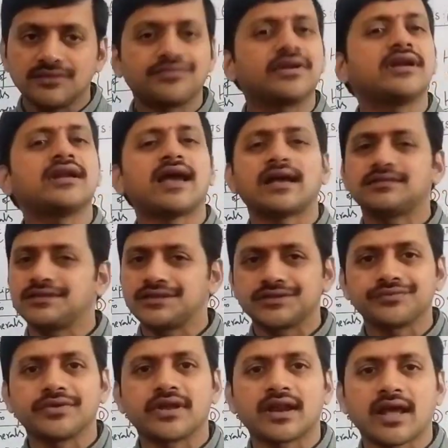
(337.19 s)
different
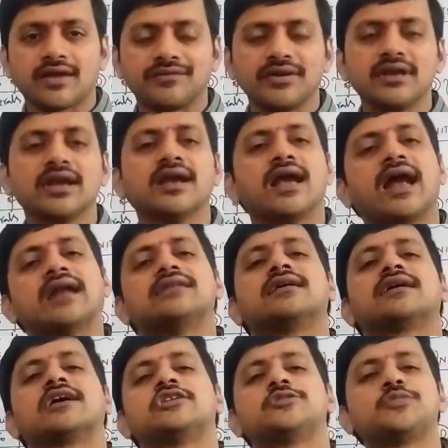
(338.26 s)
acids we are having and
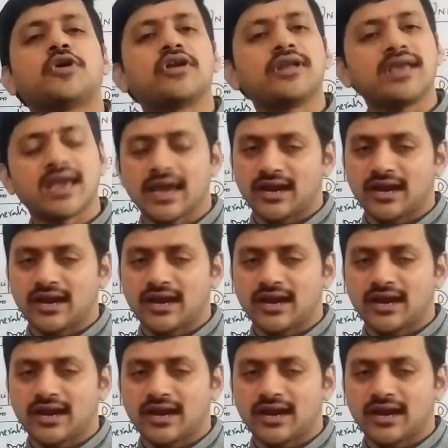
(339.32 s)
the corresponding